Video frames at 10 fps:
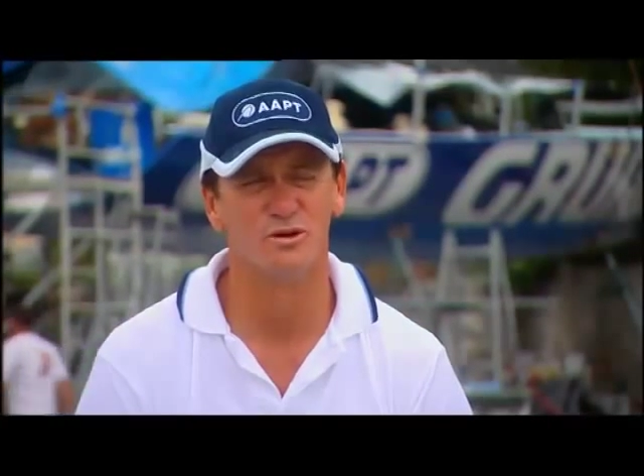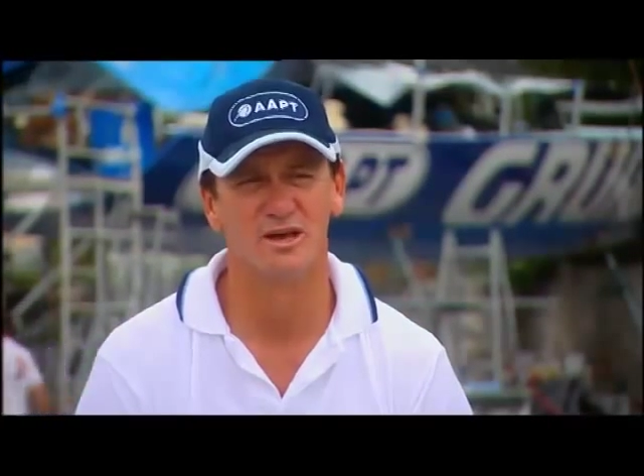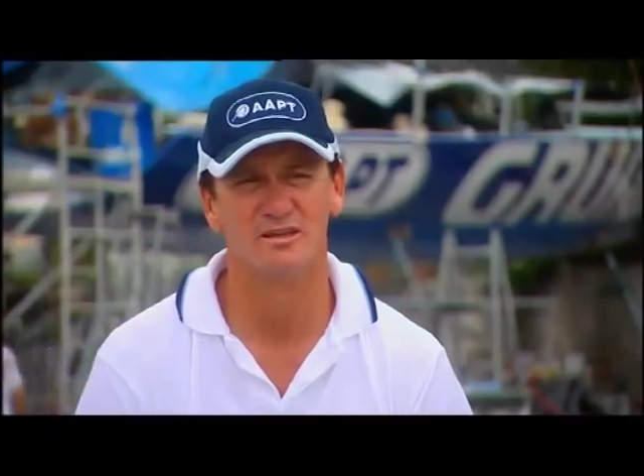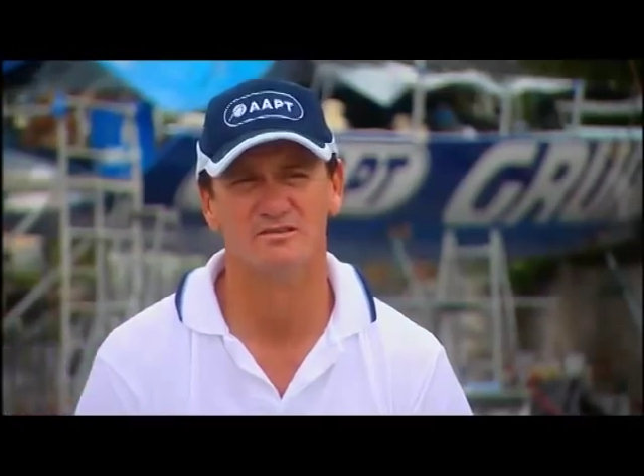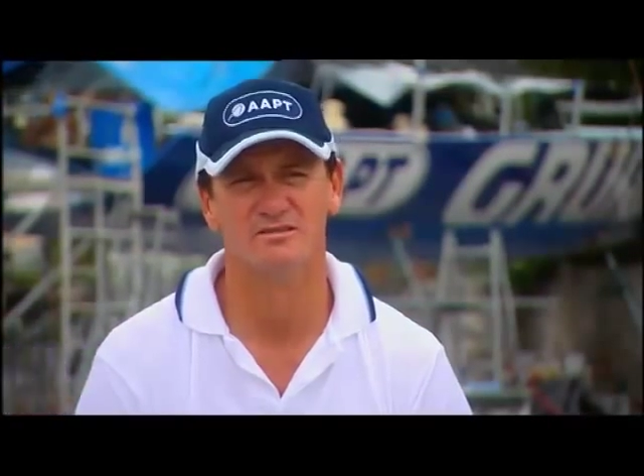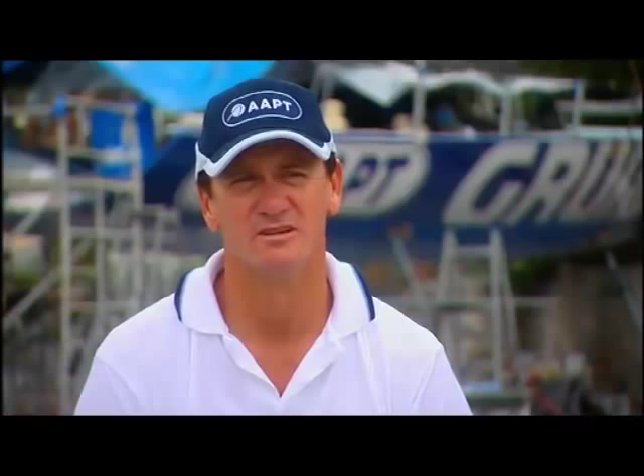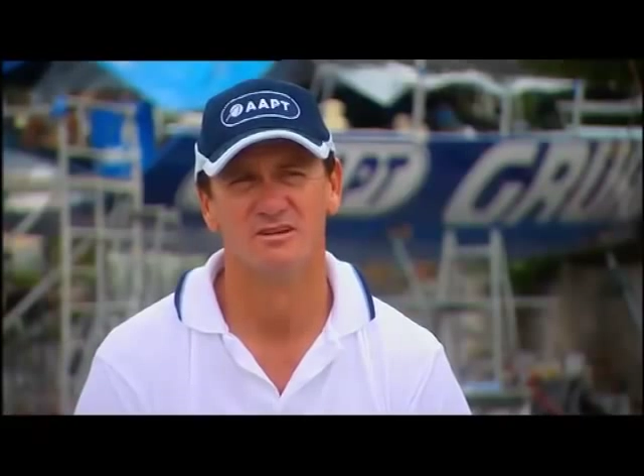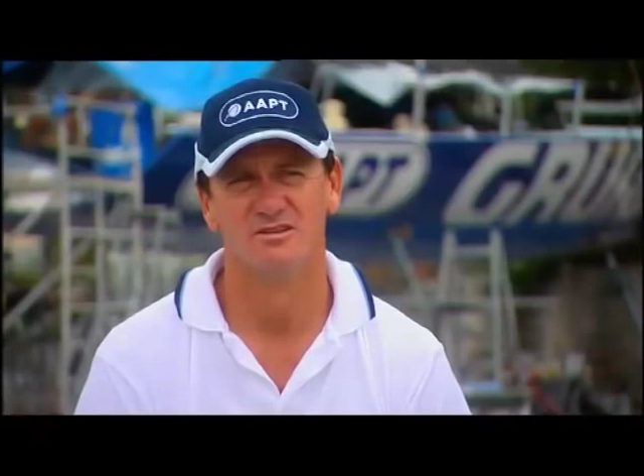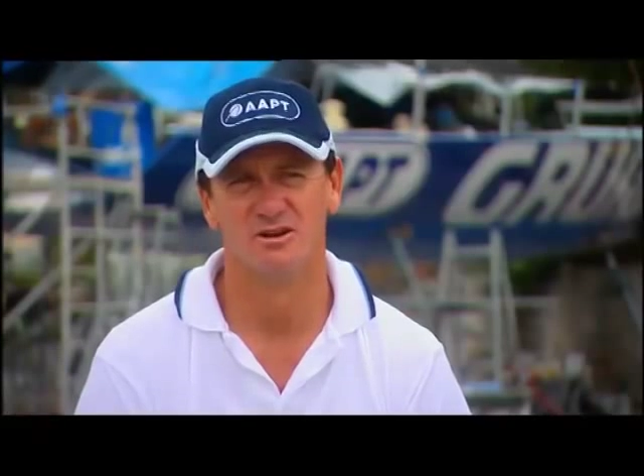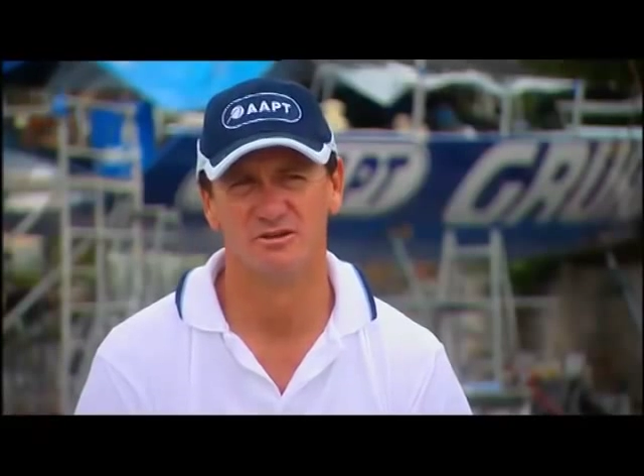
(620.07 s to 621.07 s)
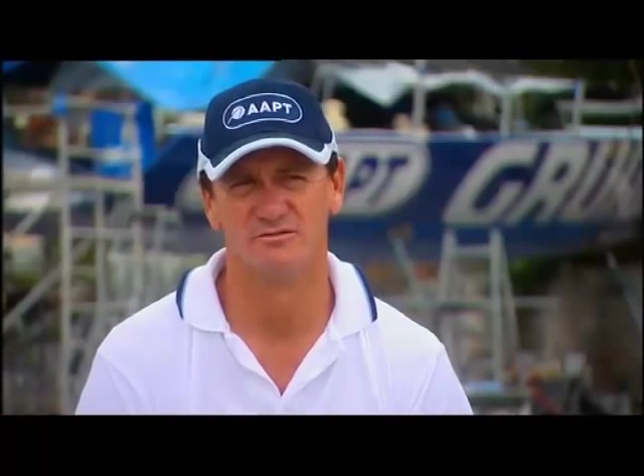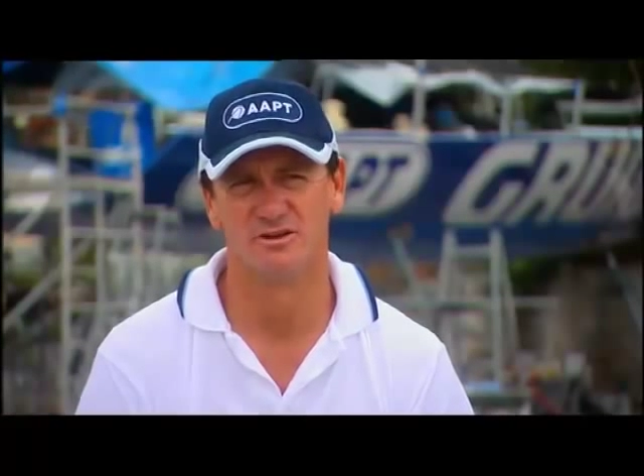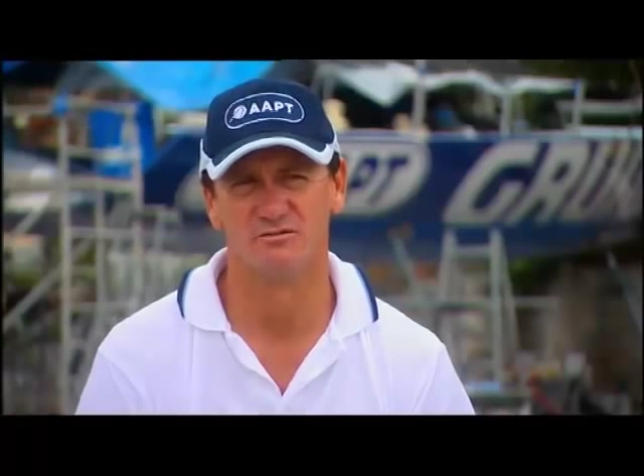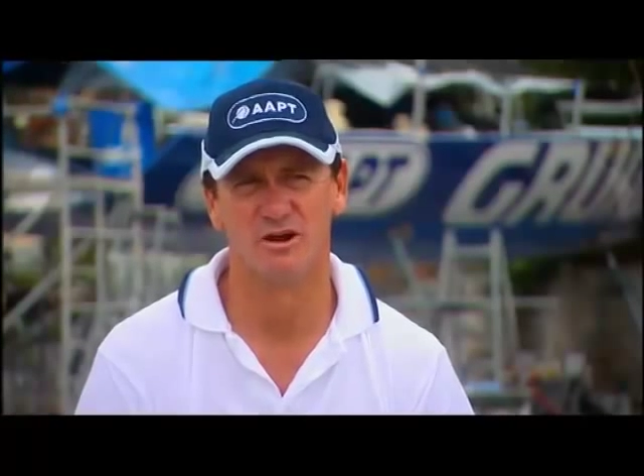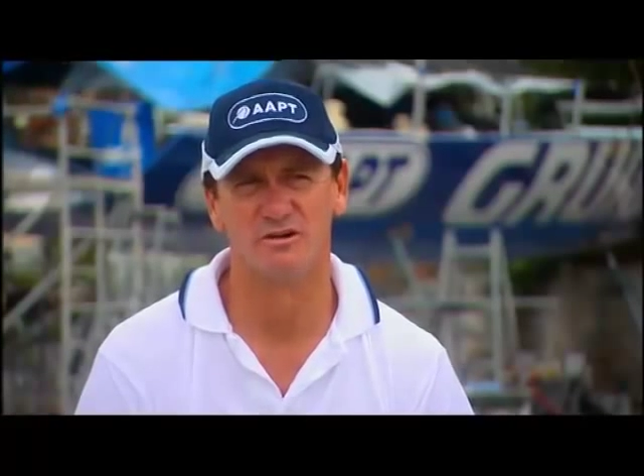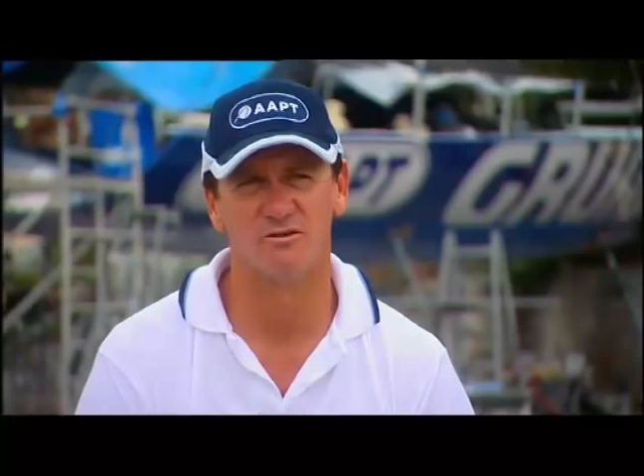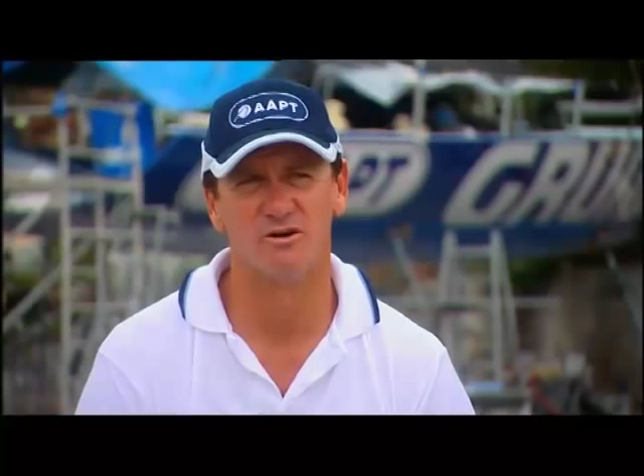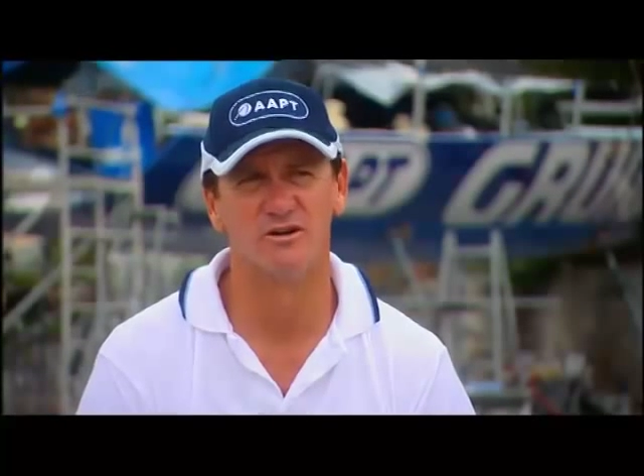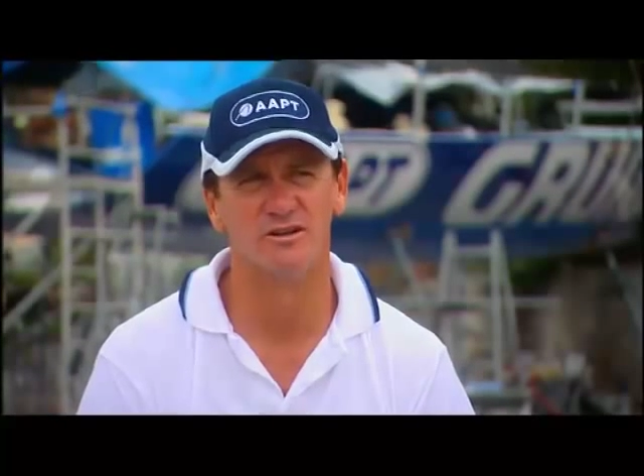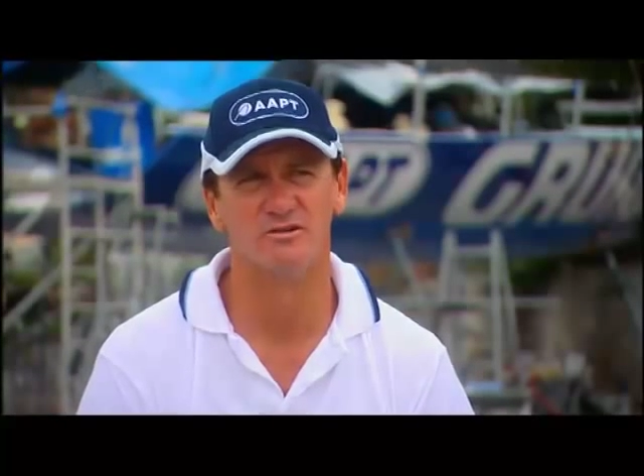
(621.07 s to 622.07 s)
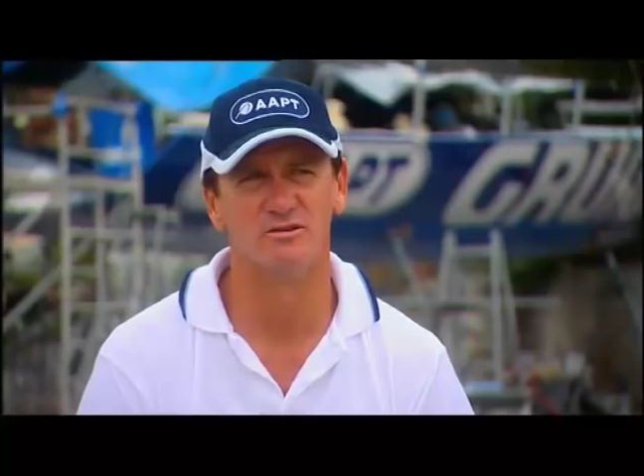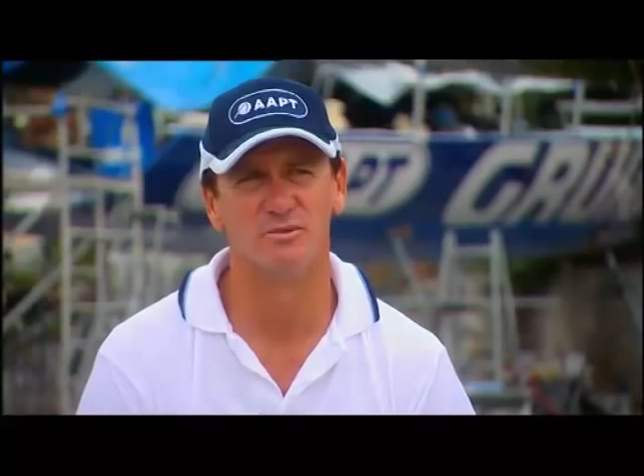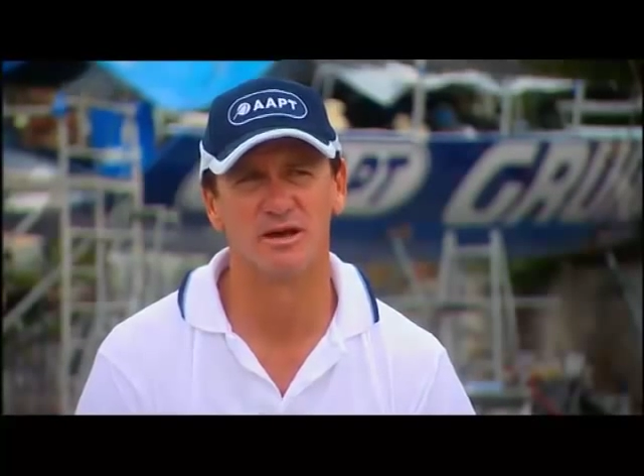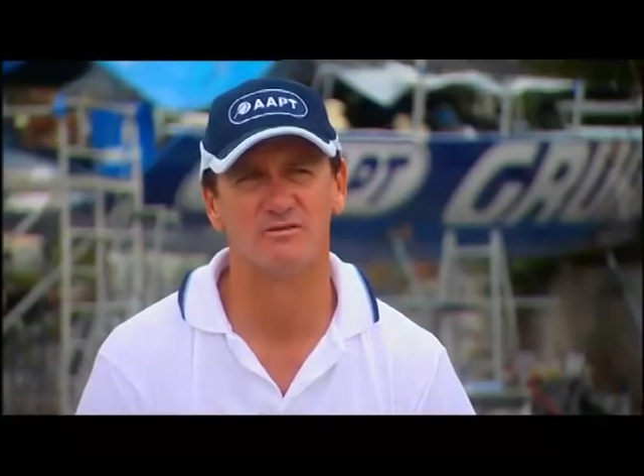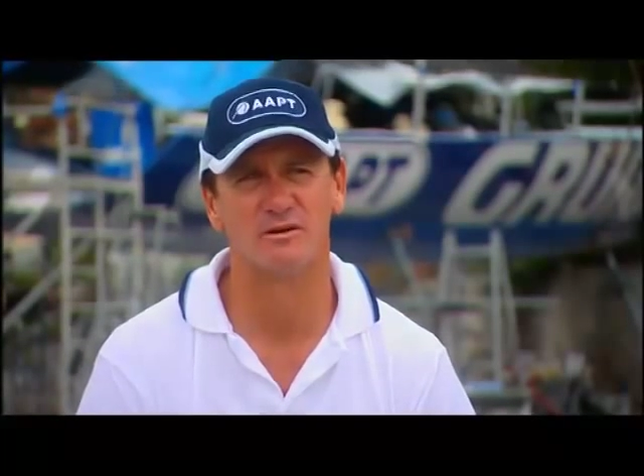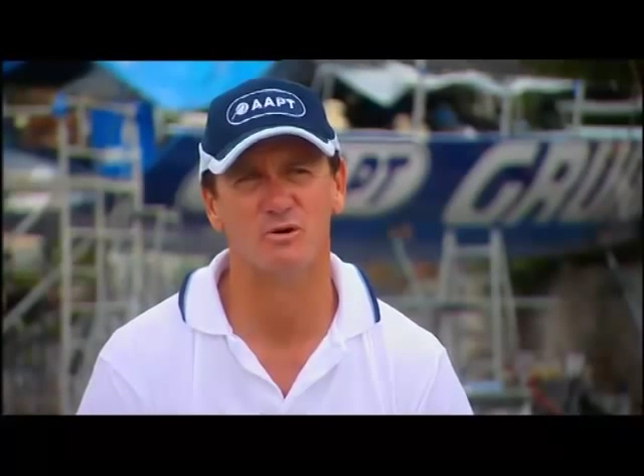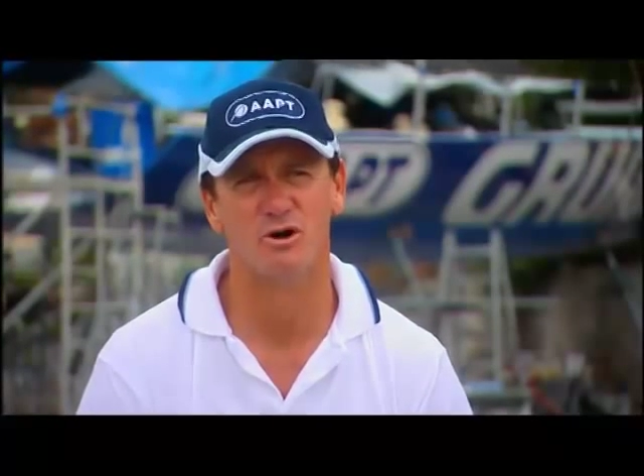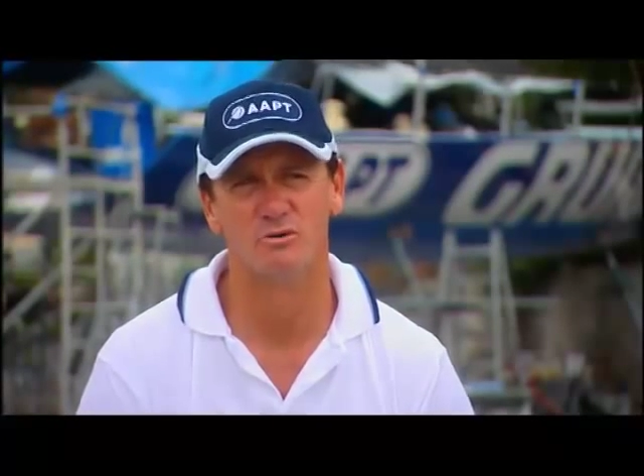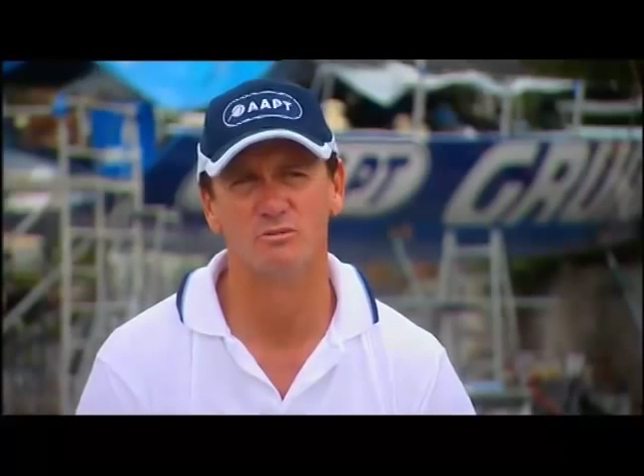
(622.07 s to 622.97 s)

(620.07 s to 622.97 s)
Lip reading: We had the lifting rudder idea in the back of our mind.